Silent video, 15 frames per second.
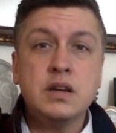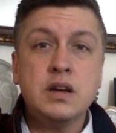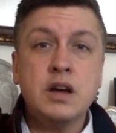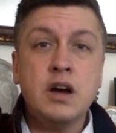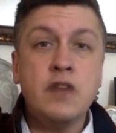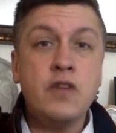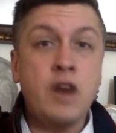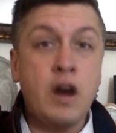
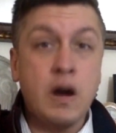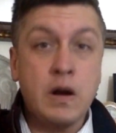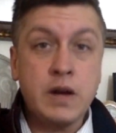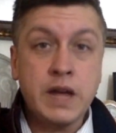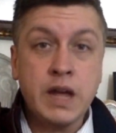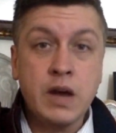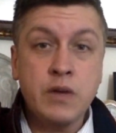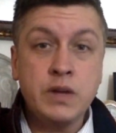of our
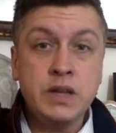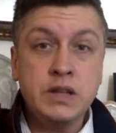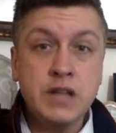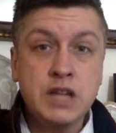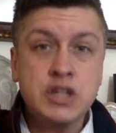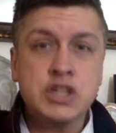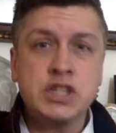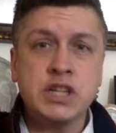county
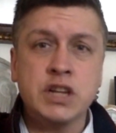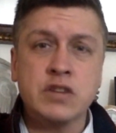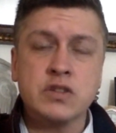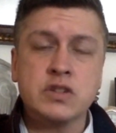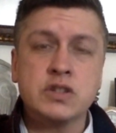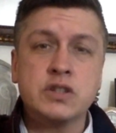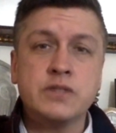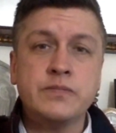
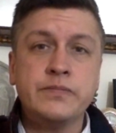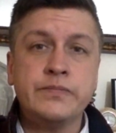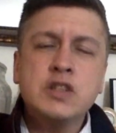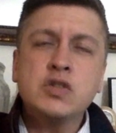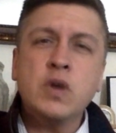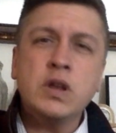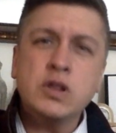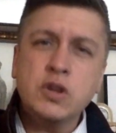legislators.
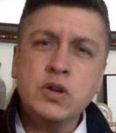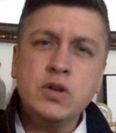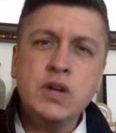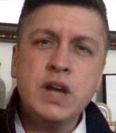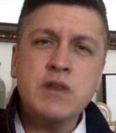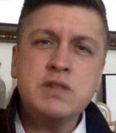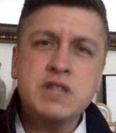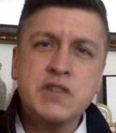So I learned
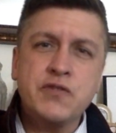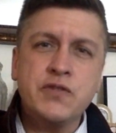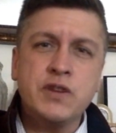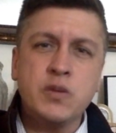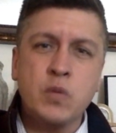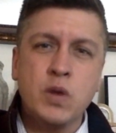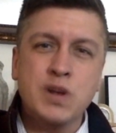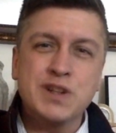how different it
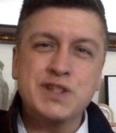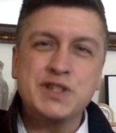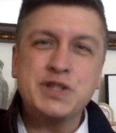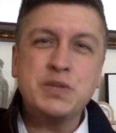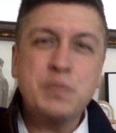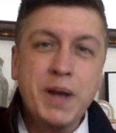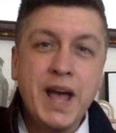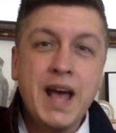was to
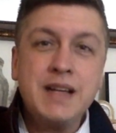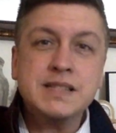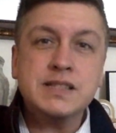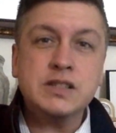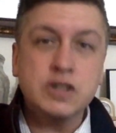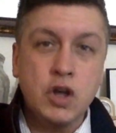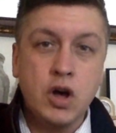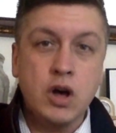pass
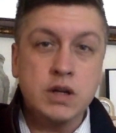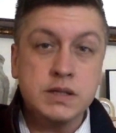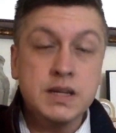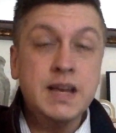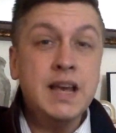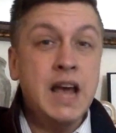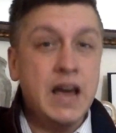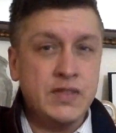laws
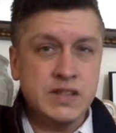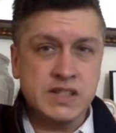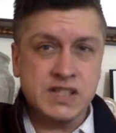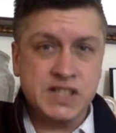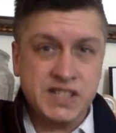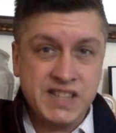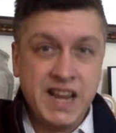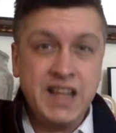at the
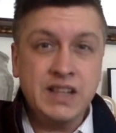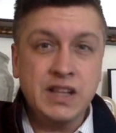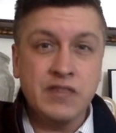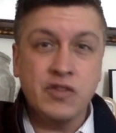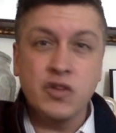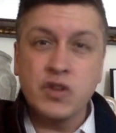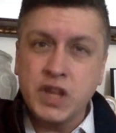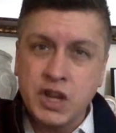state
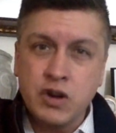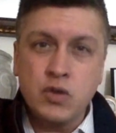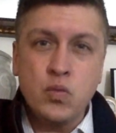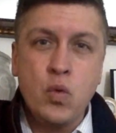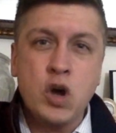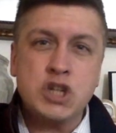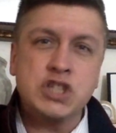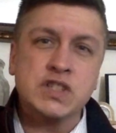level here in
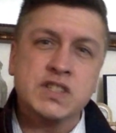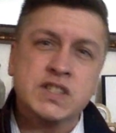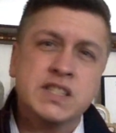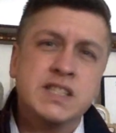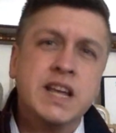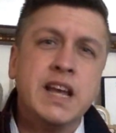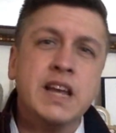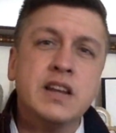Washington
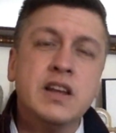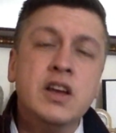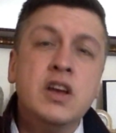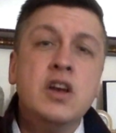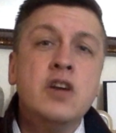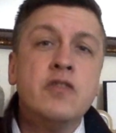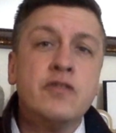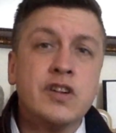State
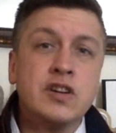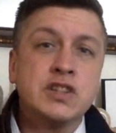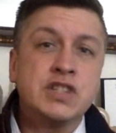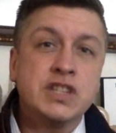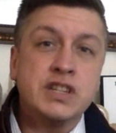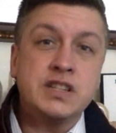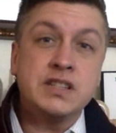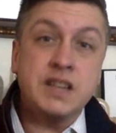
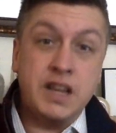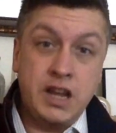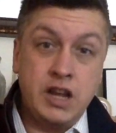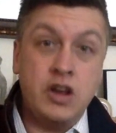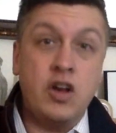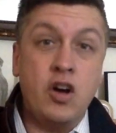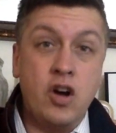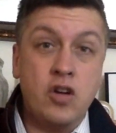versus in
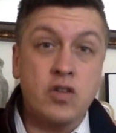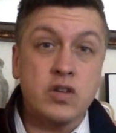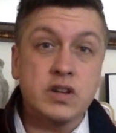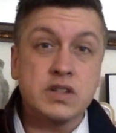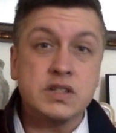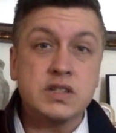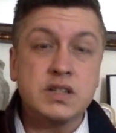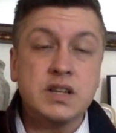
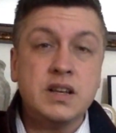Congress.